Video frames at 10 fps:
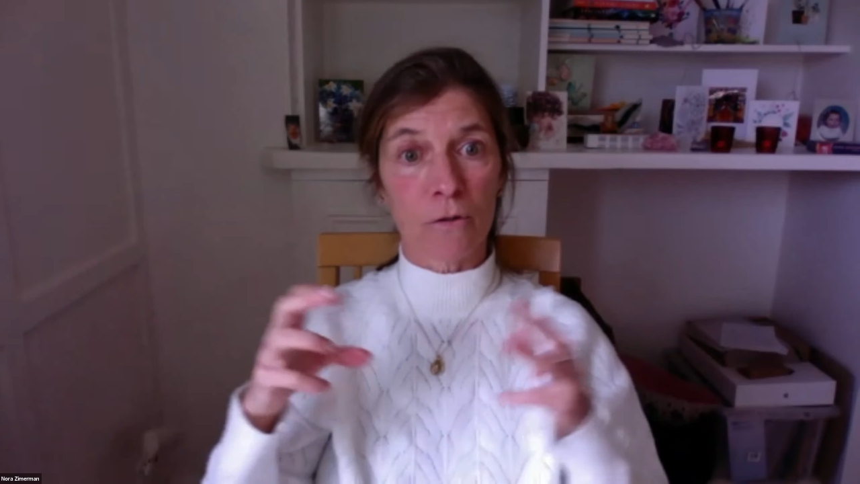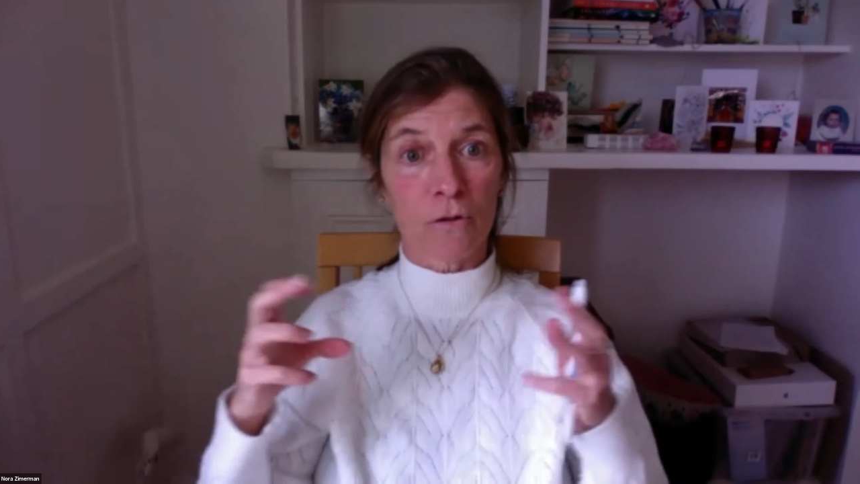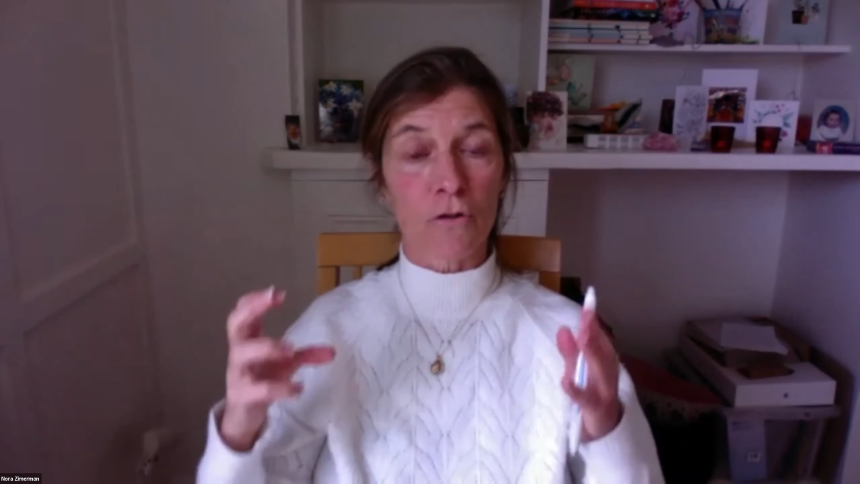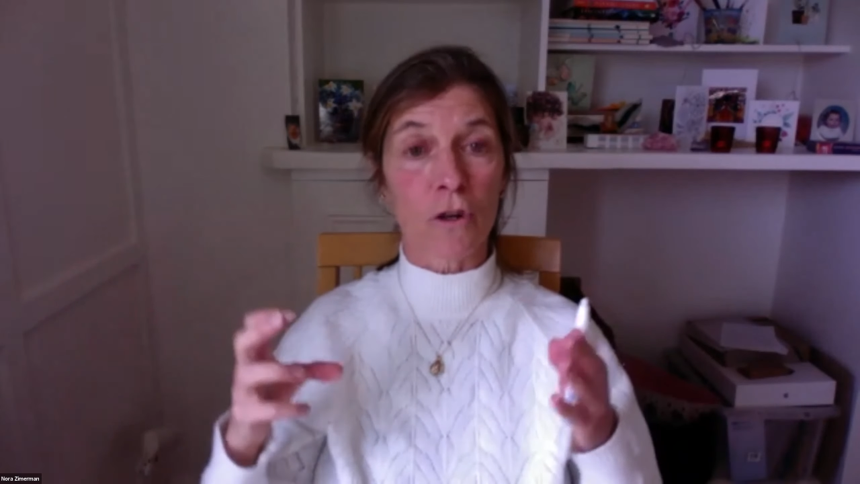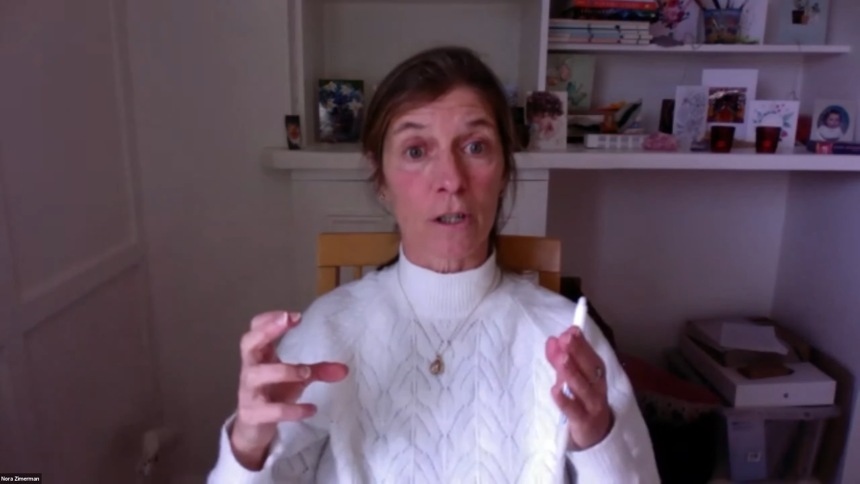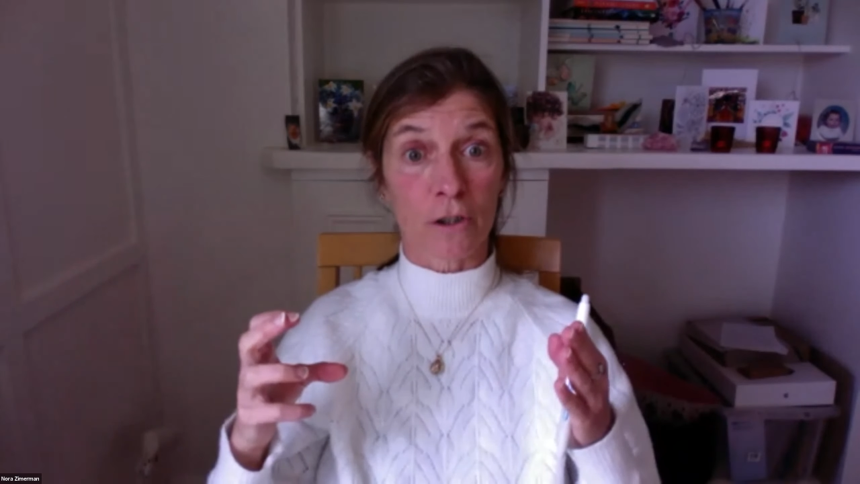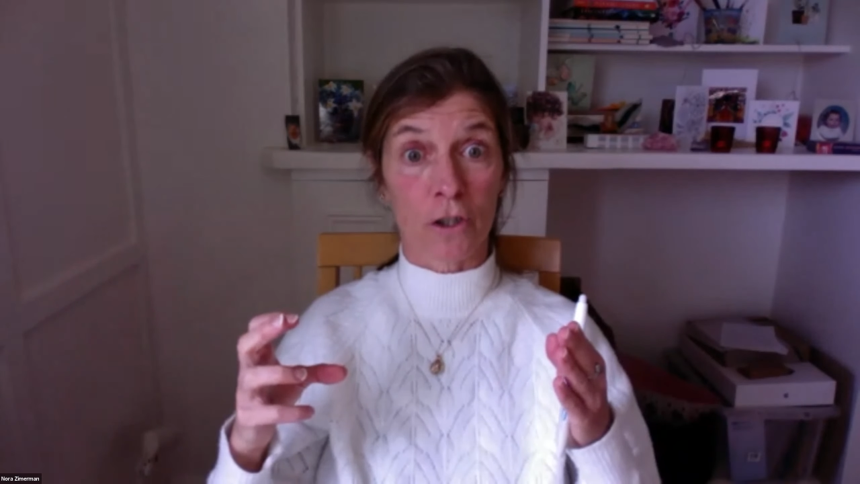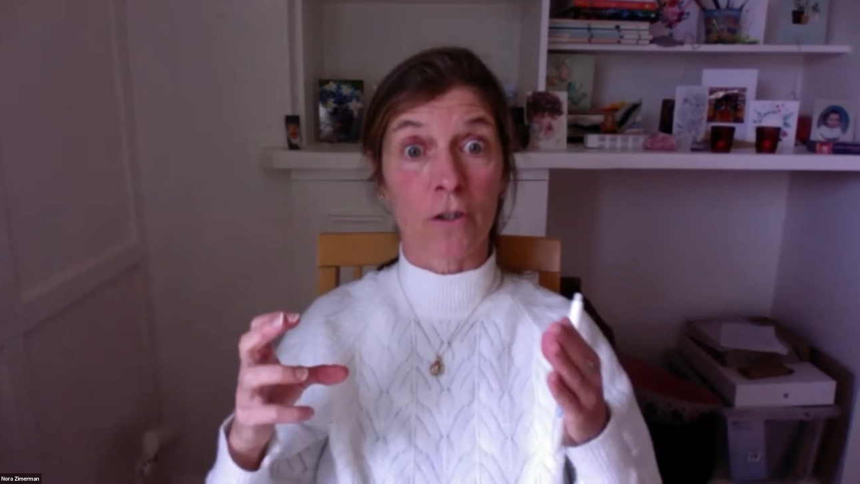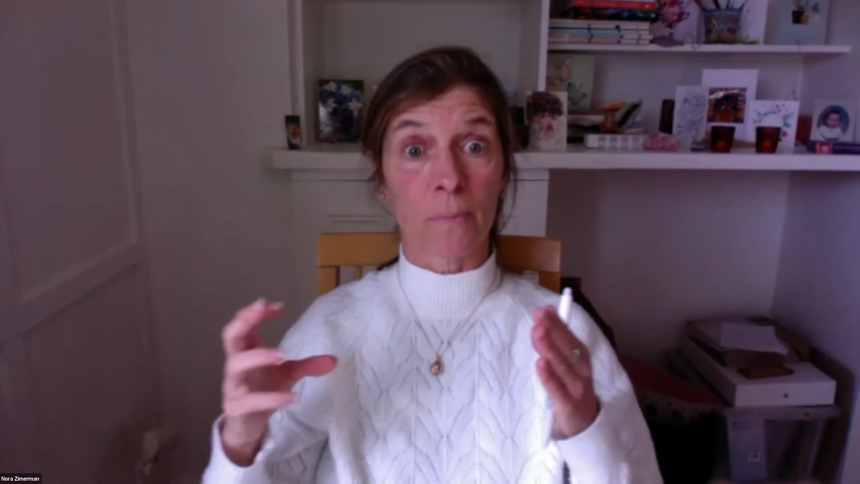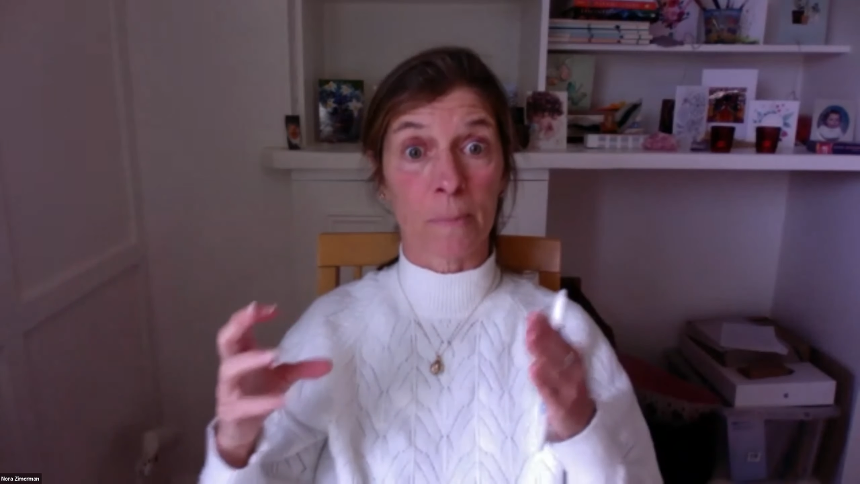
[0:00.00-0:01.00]

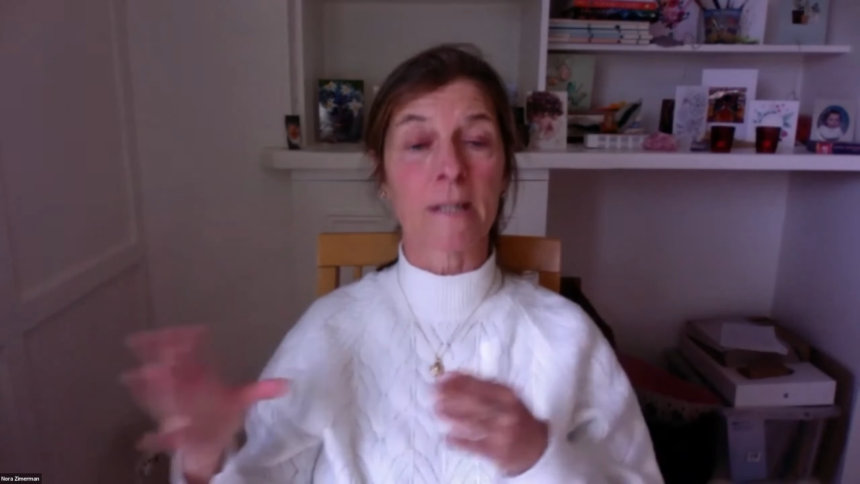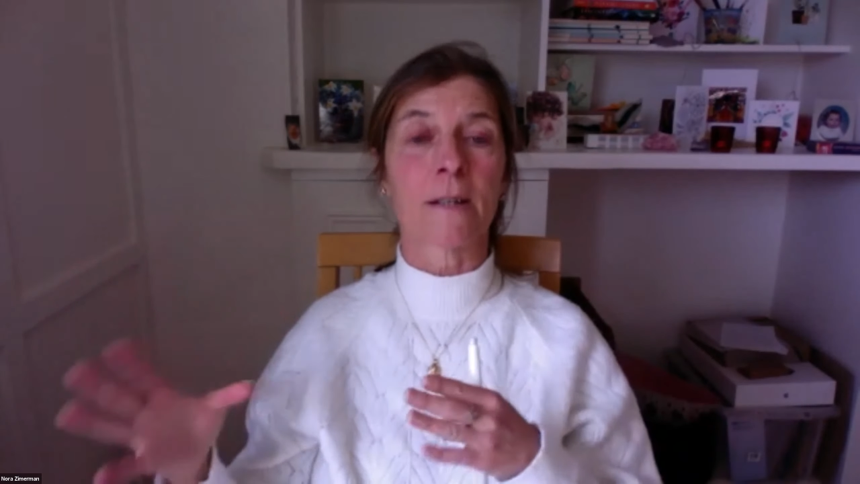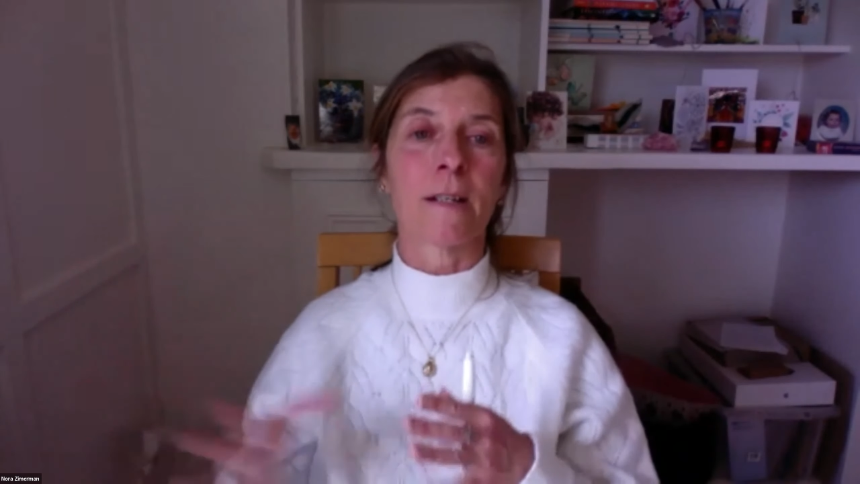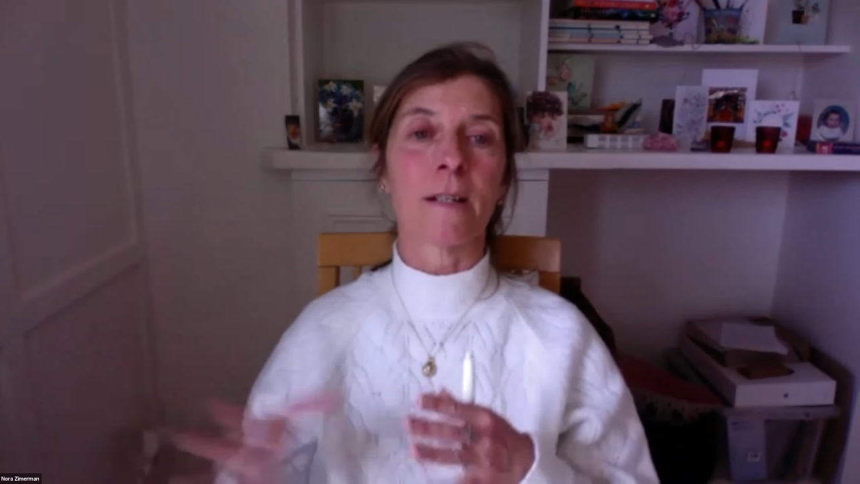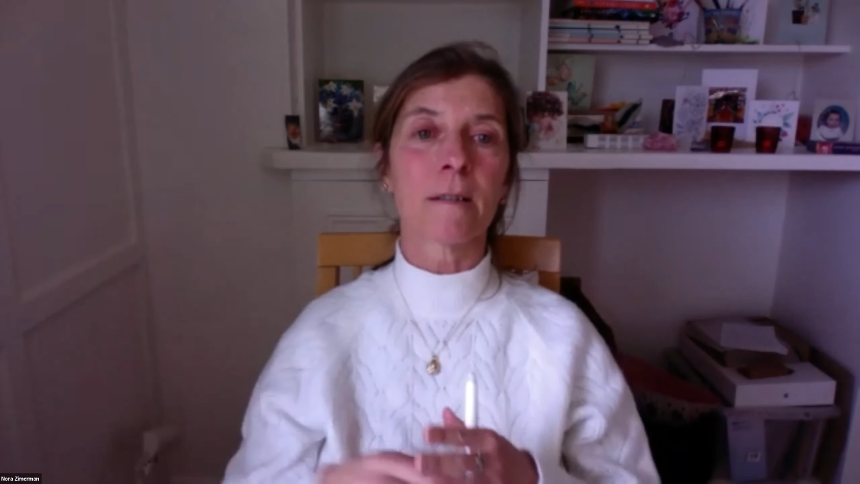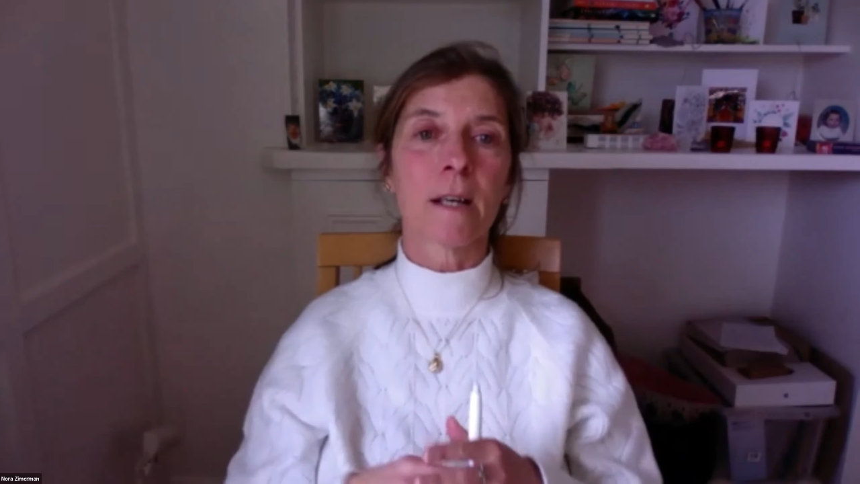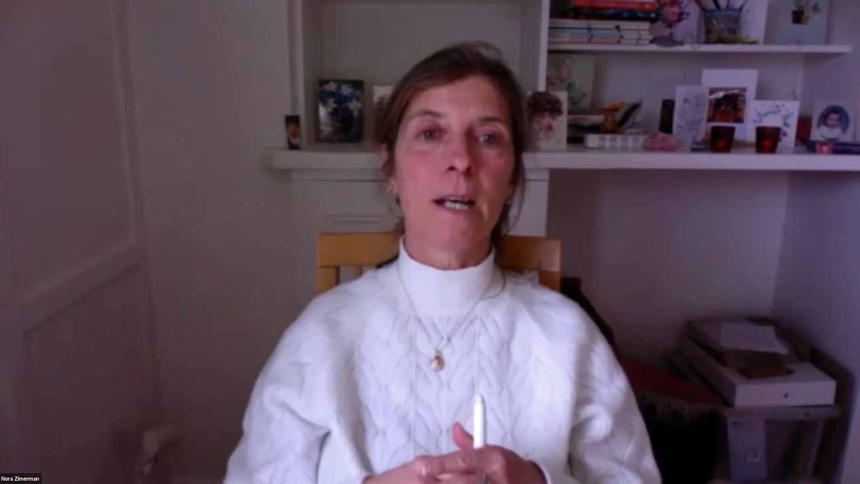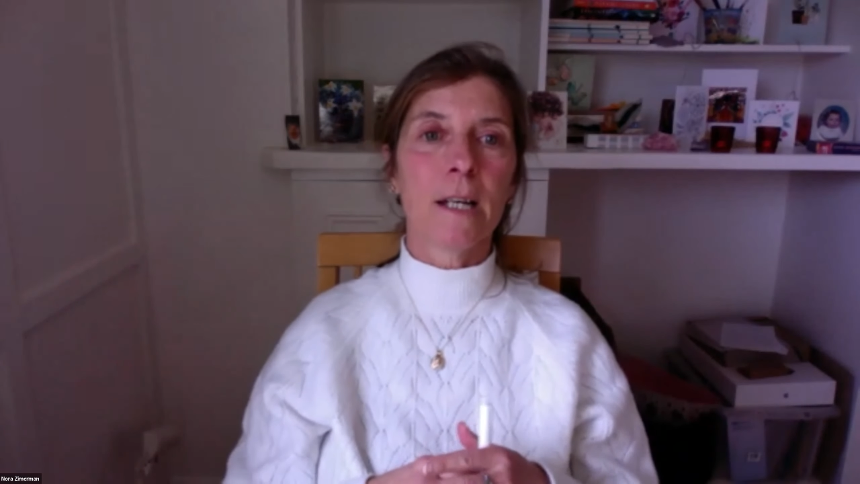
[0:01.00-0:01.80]
structured business.